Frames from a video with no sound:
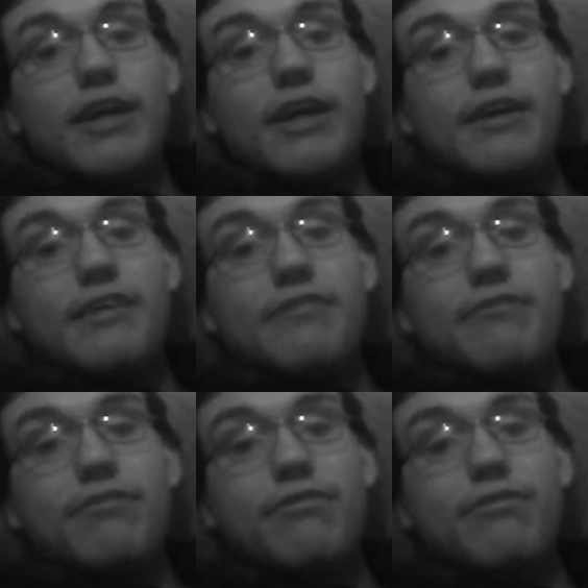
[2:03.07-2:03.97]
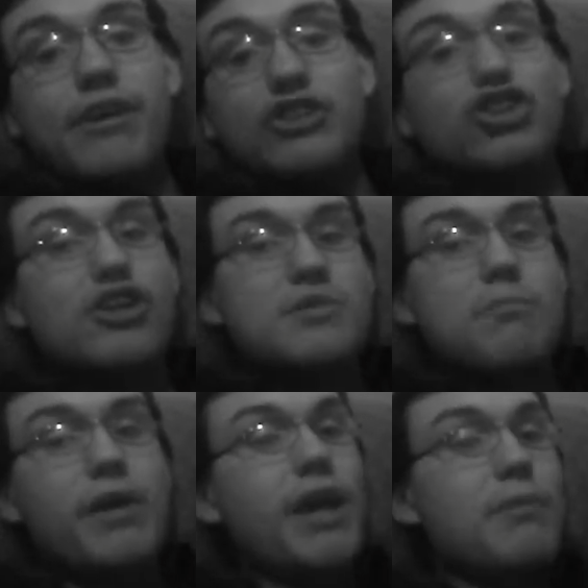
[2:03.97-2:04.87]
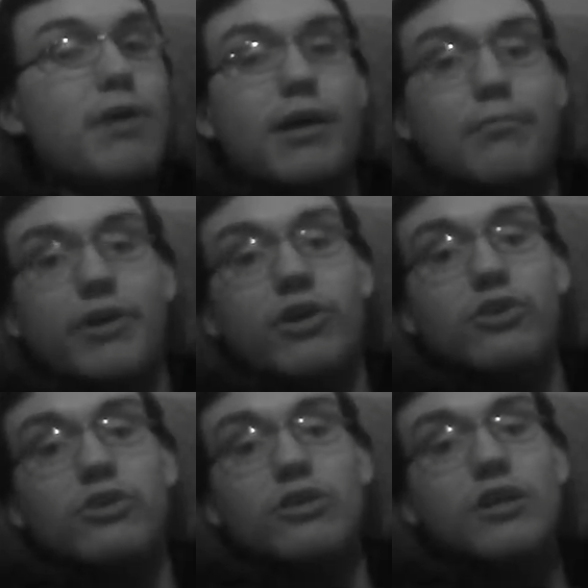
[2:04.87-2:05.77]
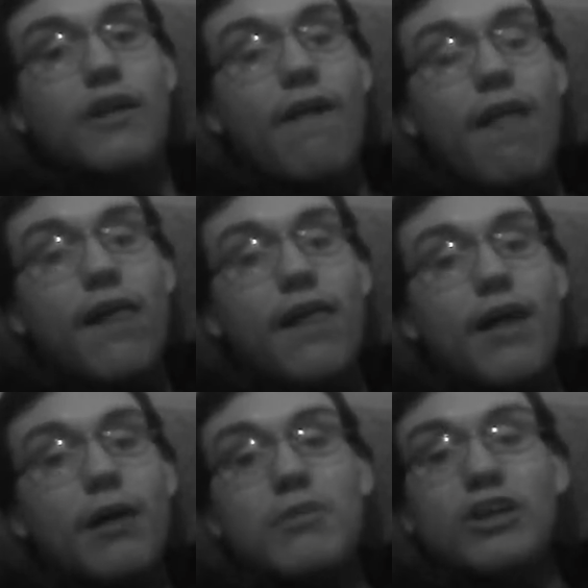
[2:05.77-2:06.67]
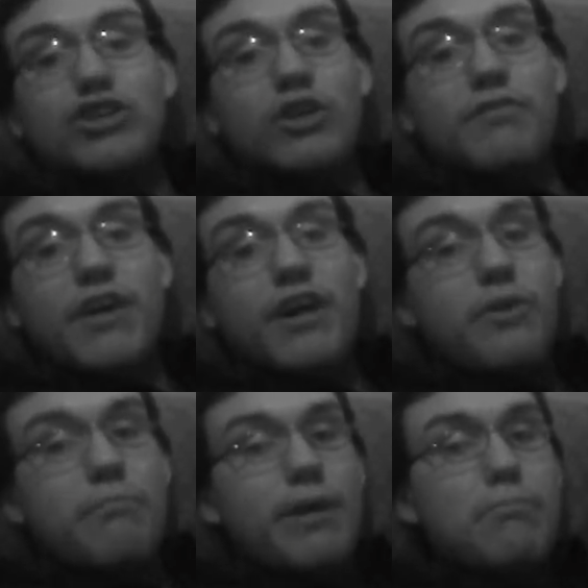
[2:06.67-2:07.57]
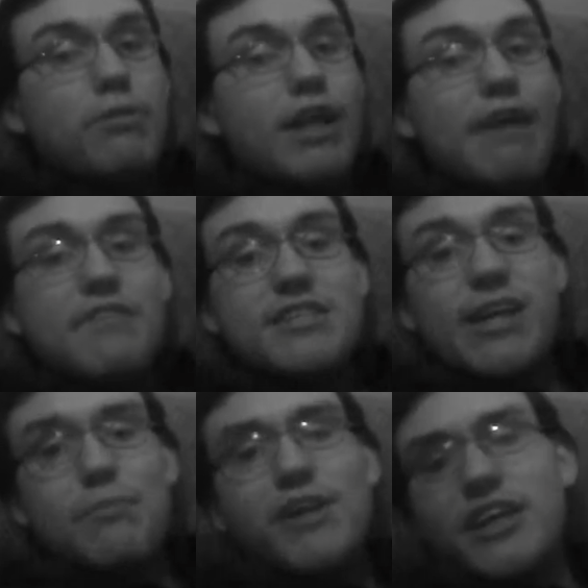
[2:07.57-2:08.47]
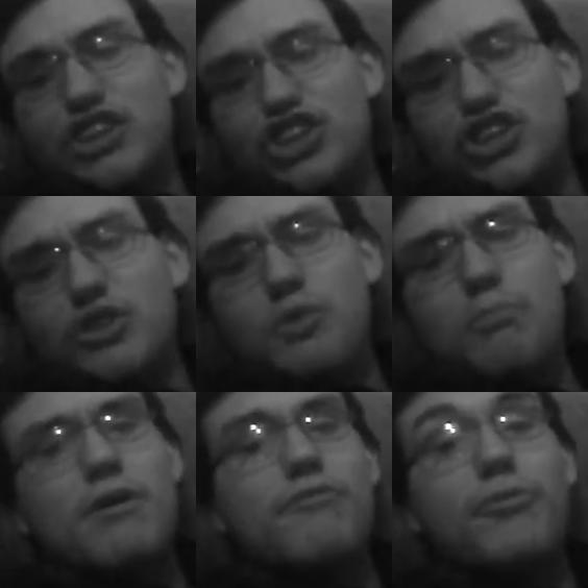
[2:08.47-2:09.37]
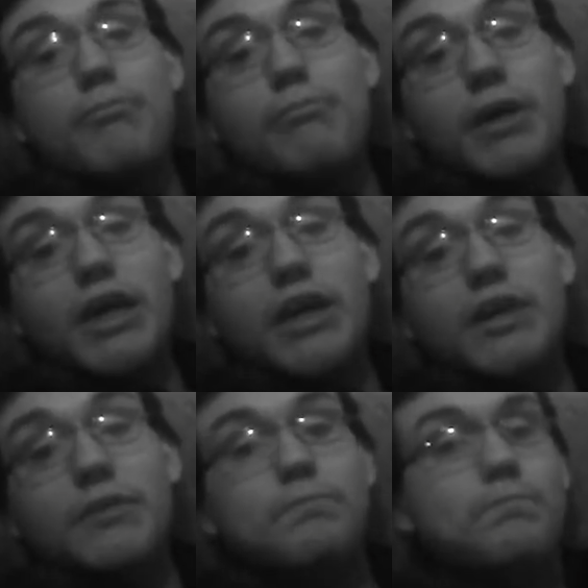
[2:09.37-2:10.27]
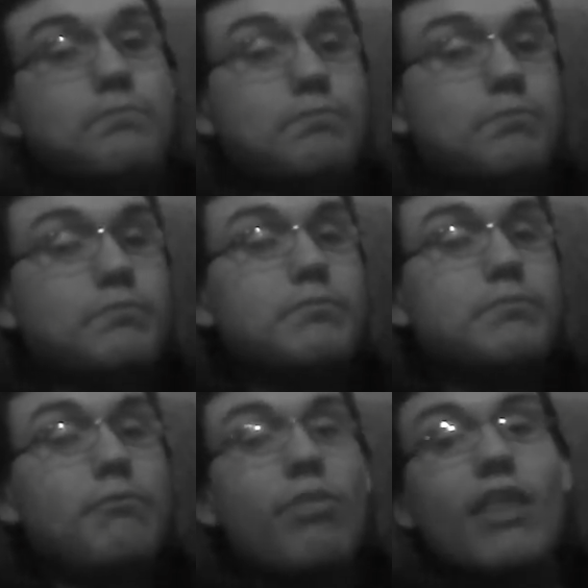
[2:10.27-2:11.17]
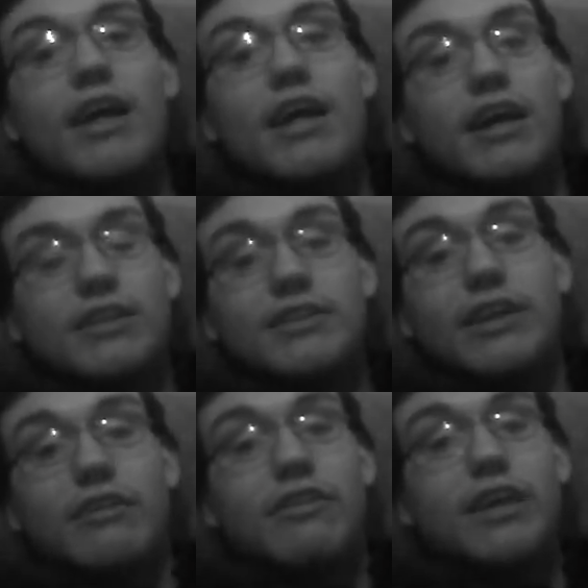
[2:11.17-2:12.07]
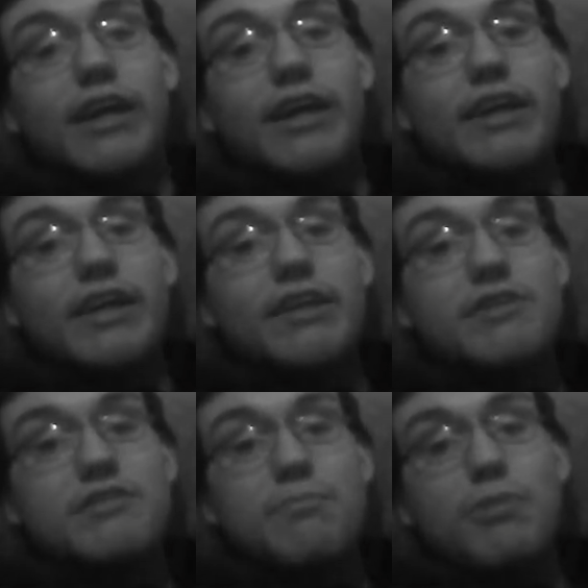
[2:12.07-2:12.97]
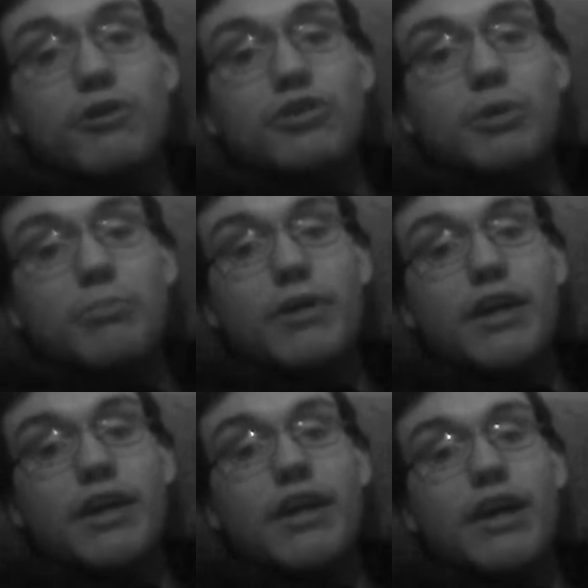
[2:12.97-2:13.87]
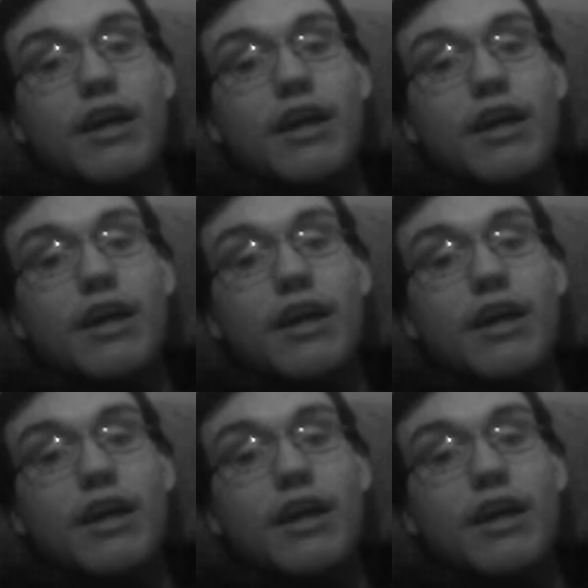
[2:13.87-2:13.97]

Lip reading: if it's just me on my computer. I'm not sure if other people have the same issue, but for me, considering it is supposed to be